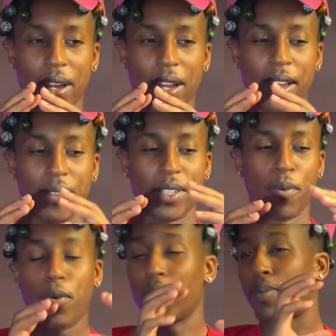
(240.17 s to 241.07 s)
if
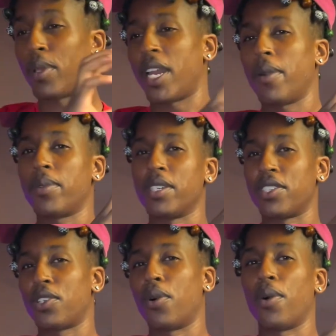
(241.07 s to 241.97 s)
someone was playing with this
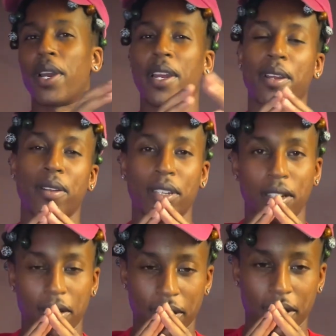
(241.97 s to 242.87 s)
toy
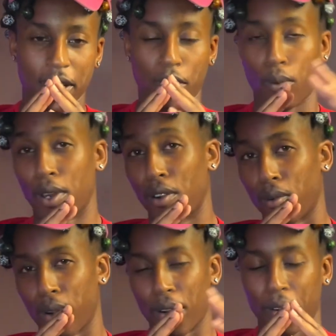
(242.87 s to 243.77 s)
in the real
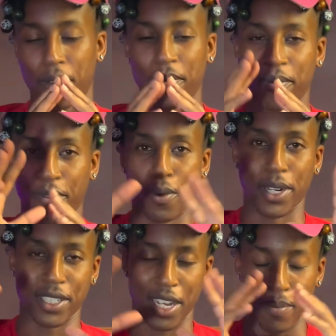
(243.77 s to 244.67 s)
world, for
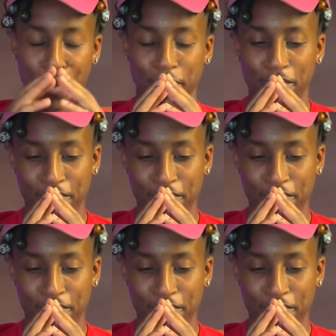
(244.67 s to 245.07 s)
example,